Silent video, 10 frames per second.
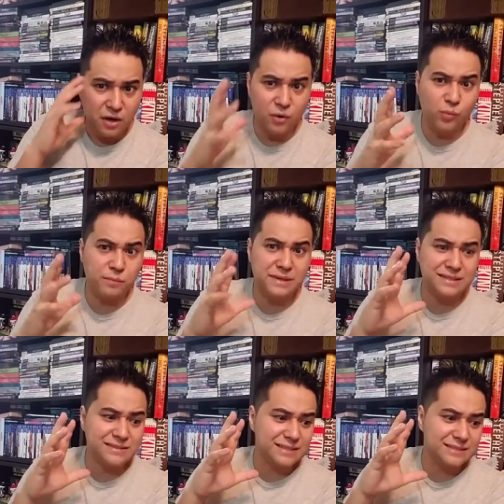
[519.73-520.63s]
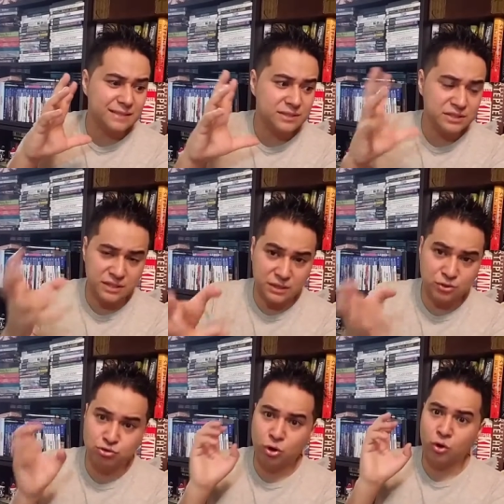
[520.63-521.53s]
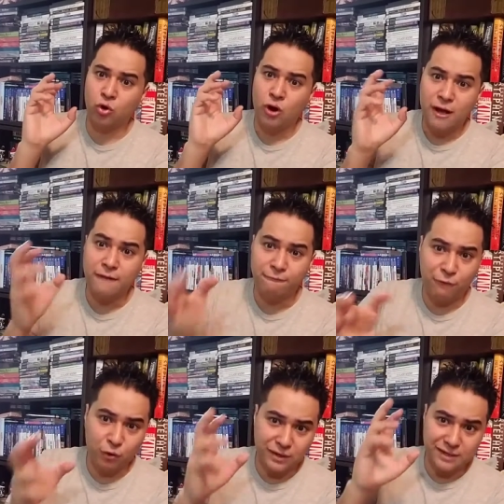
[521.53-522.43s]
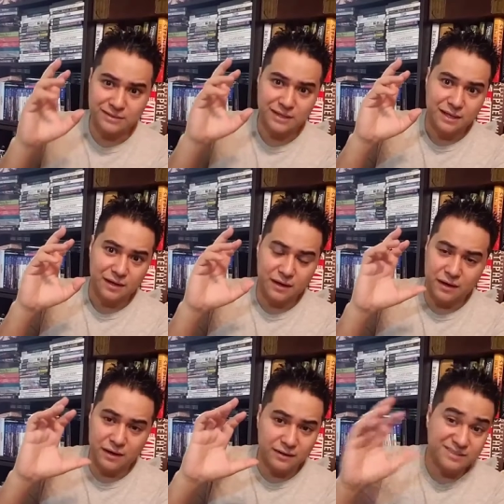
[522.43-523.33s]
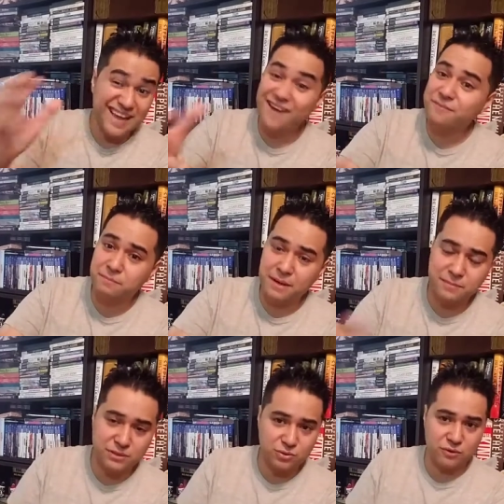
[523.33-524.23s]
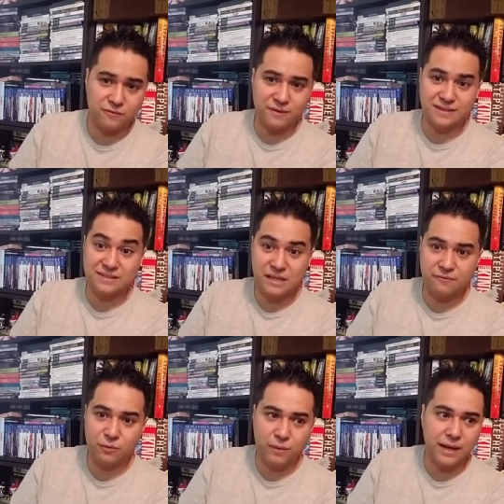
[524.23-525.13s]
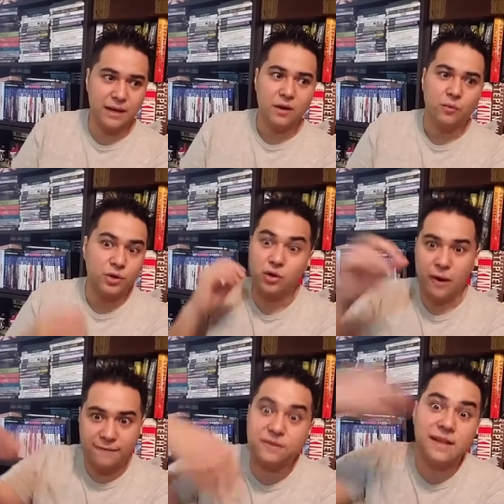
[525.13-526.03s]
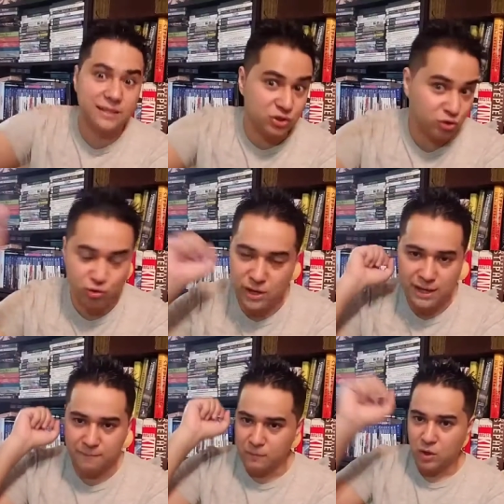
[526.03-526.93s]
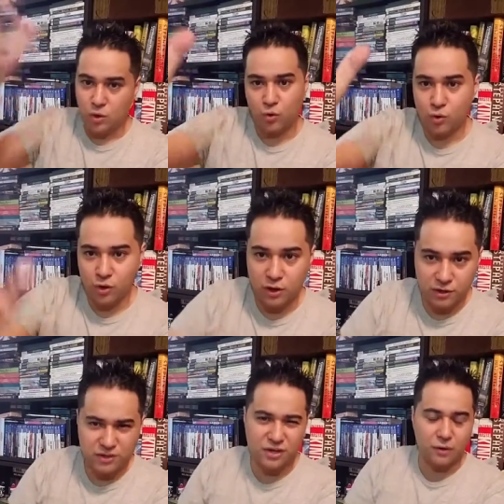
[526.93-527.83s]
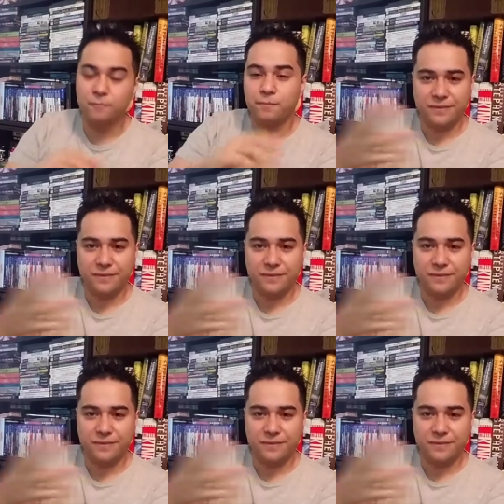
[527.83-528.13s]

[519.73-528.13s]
a woman a sense that she's in control and focused uh, to have the baby sort of in a safer way where you don't have to like scream or you know